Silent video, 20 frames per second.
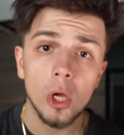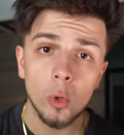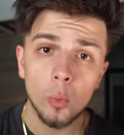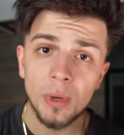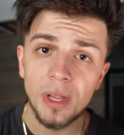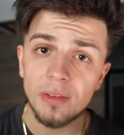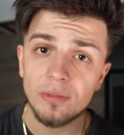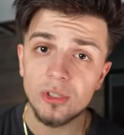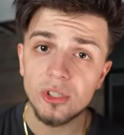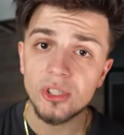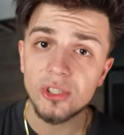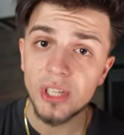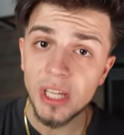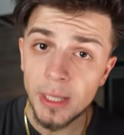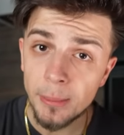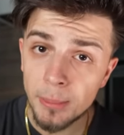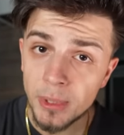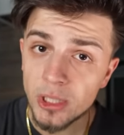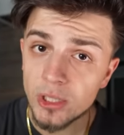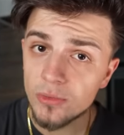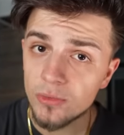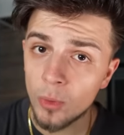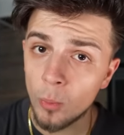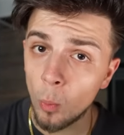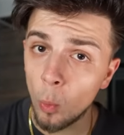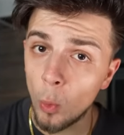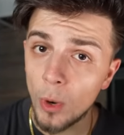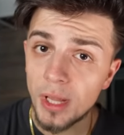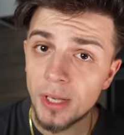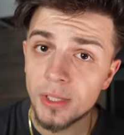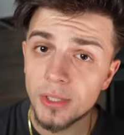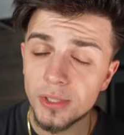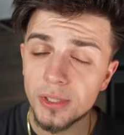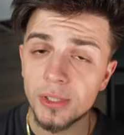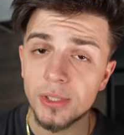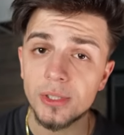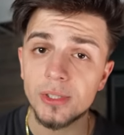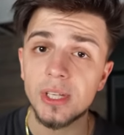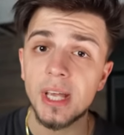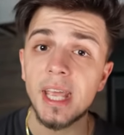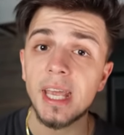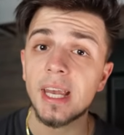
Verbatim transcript: we have statements from witnesses,